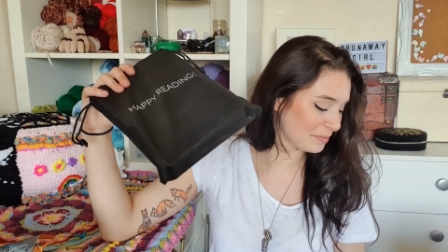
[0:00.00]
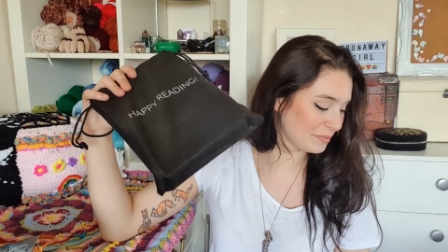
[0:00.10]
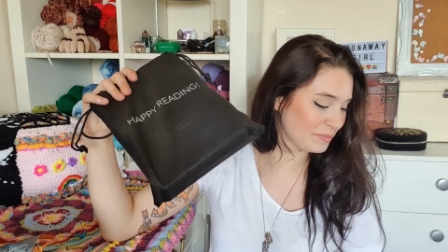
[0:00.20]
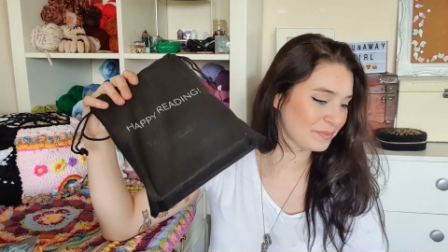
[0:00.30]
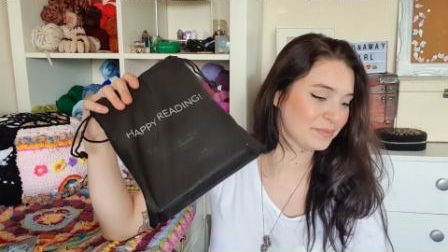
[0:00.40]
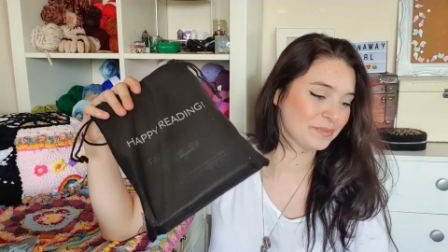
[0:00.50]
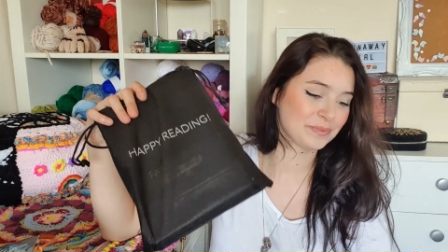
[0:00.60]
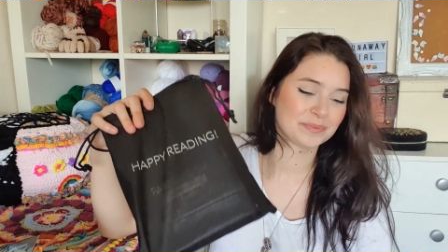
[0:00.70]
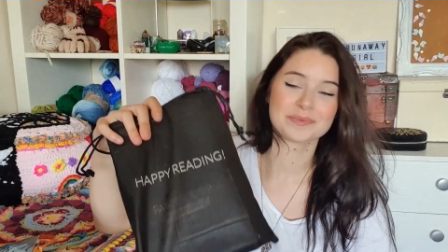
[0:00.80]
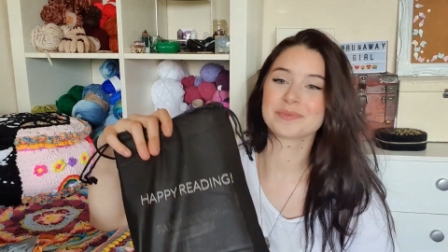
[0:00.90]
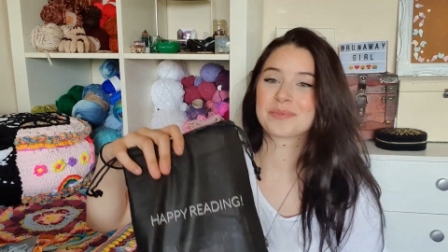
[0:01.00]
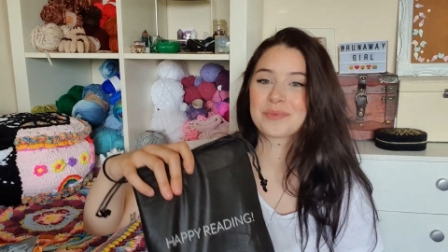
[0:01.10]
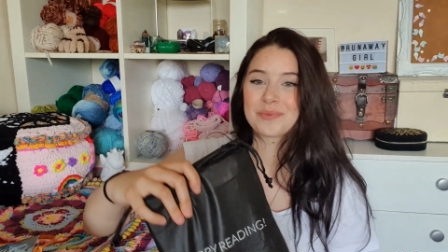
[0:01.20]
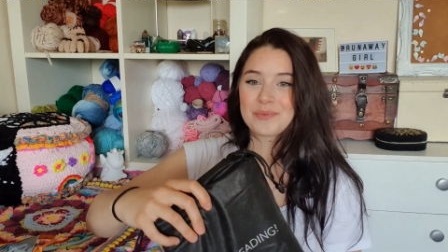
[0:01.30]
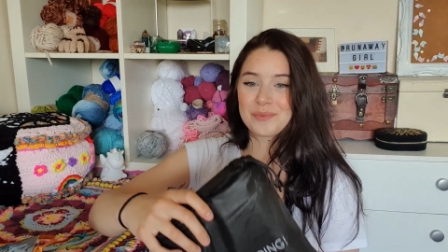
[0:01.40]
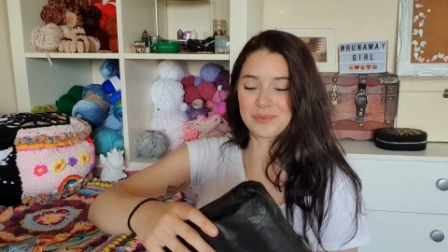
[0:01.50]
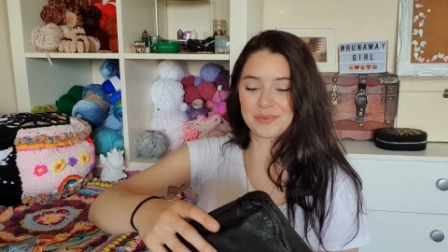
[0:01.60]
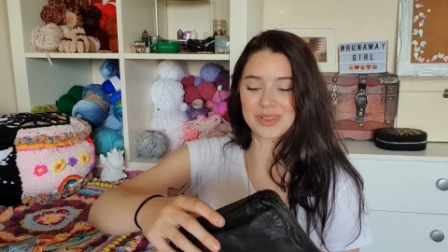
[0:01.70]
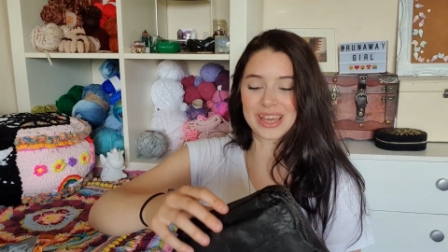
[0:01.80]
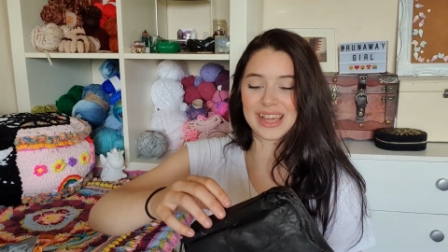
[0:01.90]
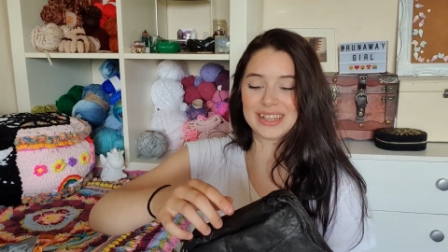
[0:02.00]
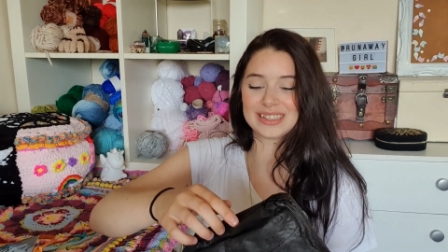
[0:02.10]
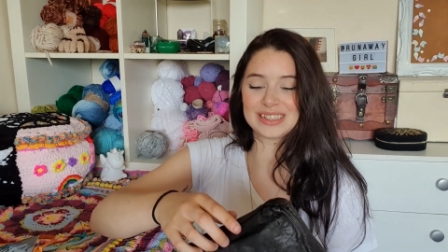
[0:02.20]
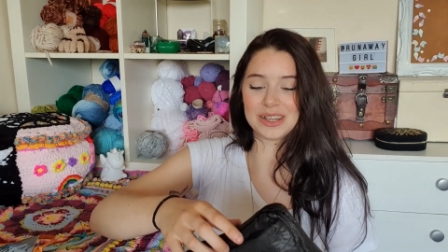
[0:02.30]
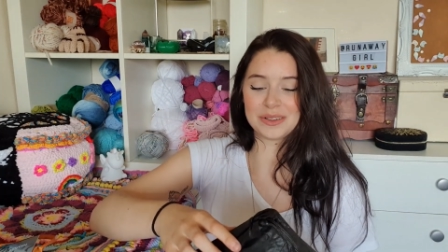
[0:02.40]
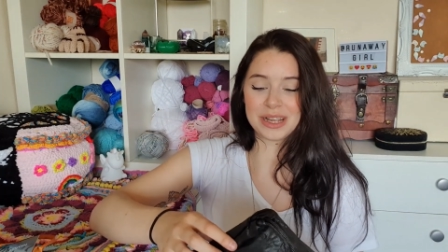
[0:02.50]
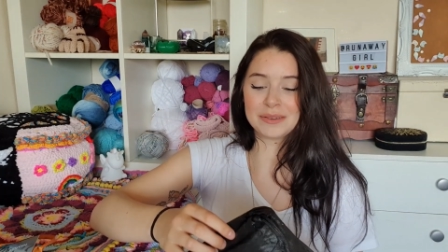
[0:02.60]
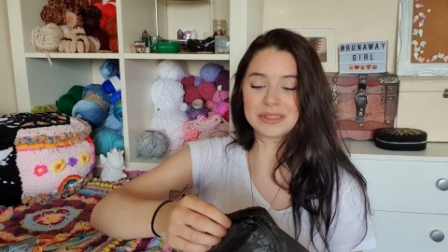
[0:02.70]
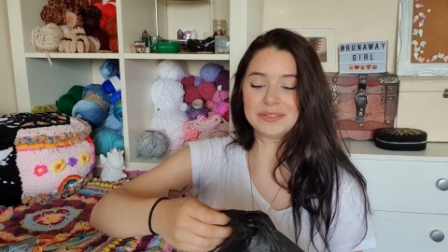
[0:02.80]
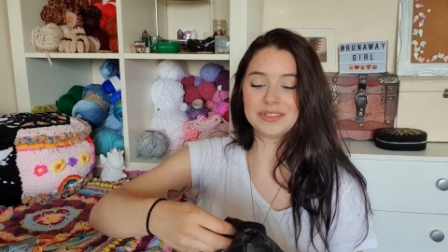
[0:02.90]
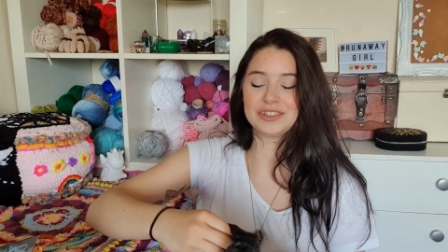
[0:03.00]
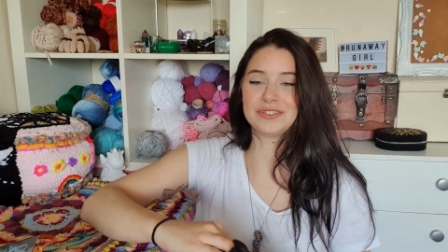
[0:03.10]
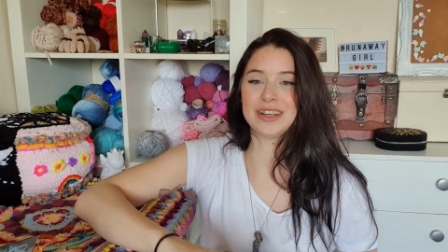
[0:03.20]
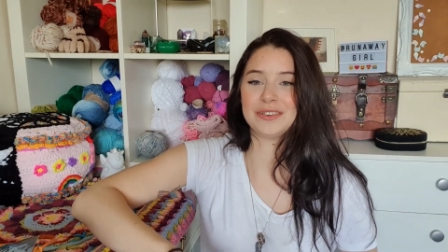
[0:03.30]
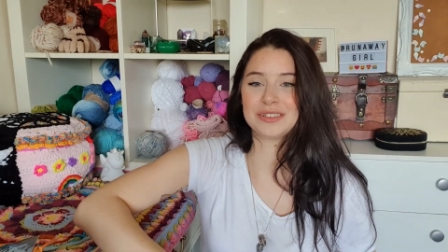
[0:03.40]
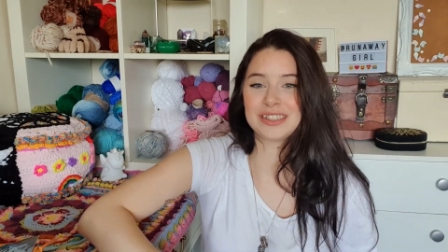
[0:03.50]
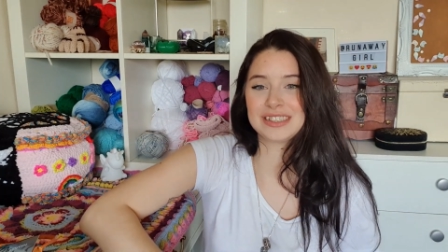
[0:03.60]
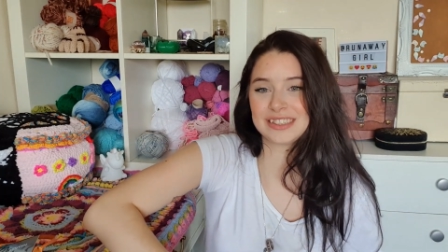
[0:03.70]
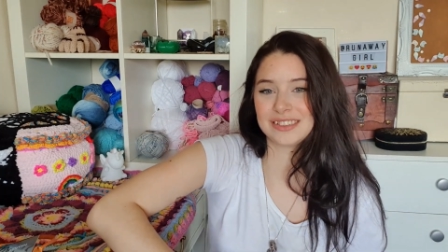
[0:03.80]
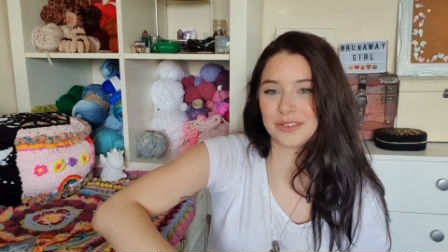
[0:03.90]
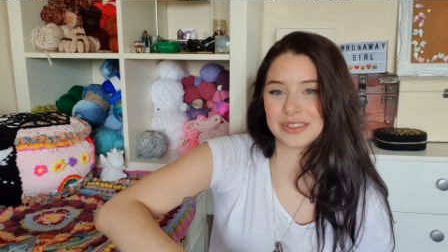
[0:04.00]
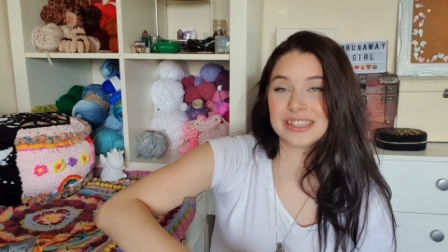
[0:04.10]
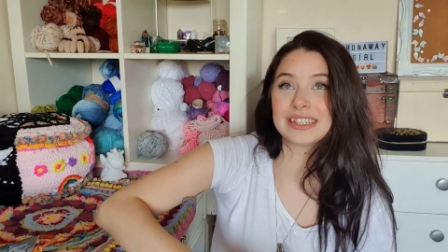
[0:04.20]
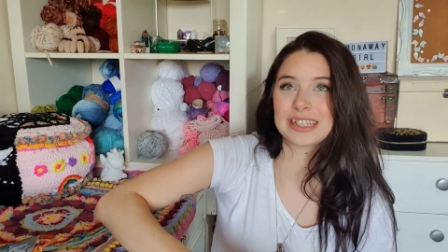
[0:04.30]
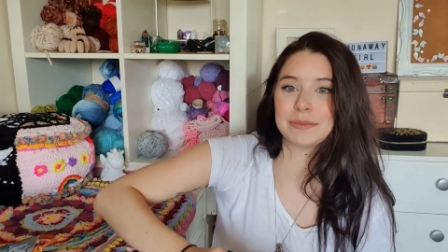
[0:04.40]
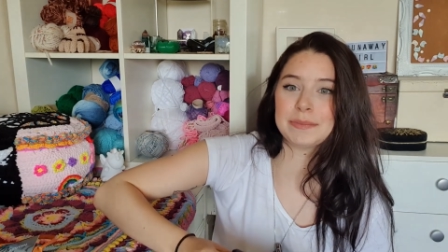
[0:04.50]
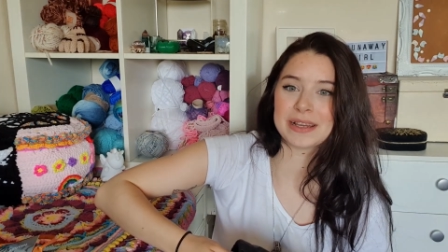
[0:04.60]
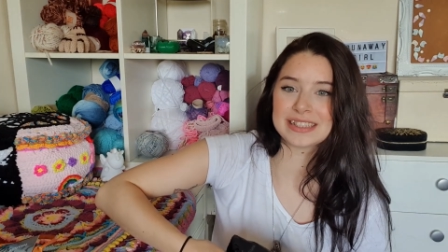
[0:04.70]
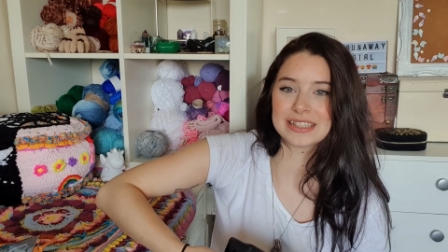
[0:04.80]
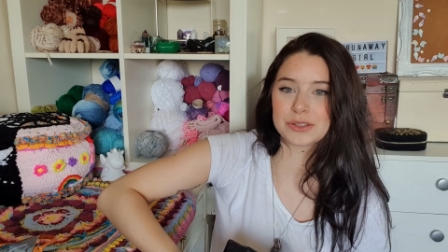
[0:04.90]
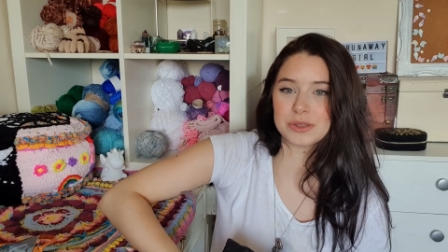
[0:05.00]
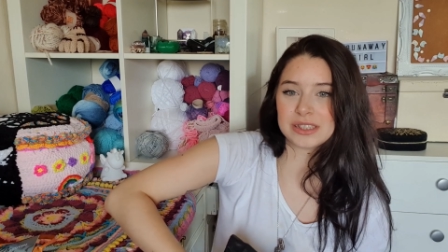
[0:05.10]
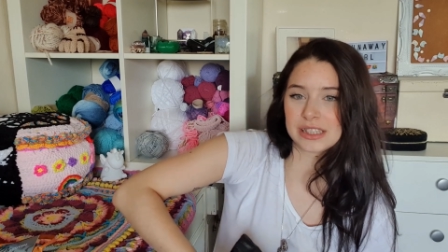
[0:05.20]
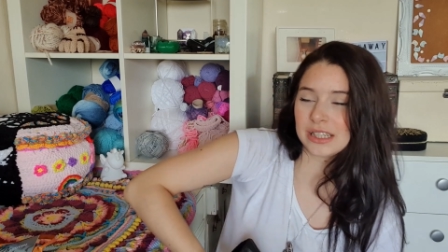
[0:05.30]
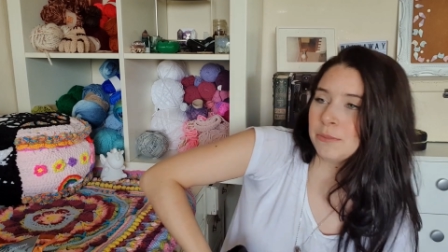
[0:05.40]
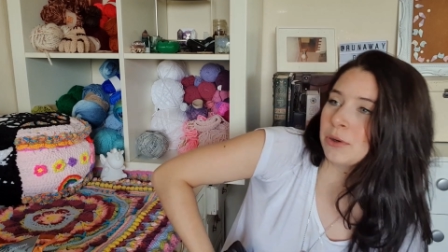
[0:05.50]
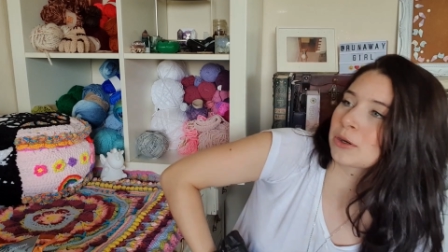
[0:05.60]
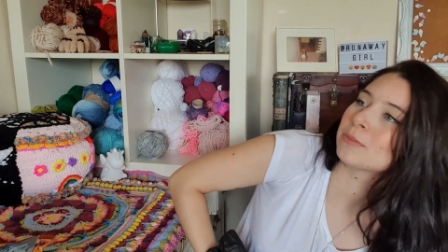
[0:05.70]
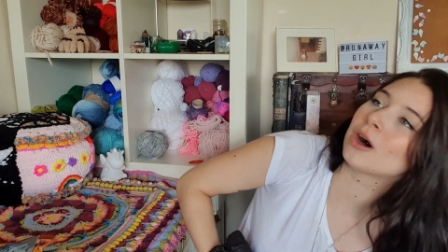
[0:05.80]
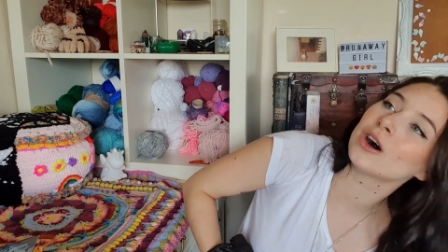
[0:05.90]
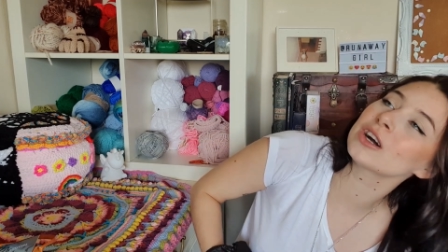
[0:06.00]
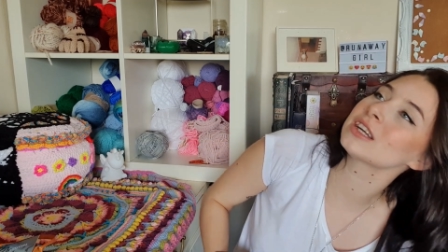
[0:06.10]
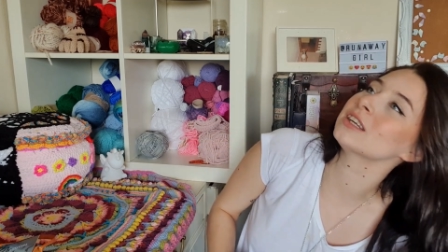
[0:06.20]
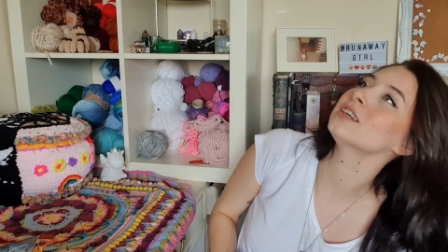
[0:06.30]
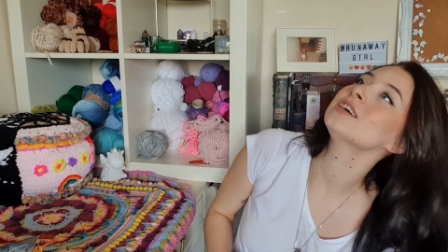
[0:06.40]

Okay, so I'm going to fish around because obviously there's going to be bits. it's always like a little bookmark and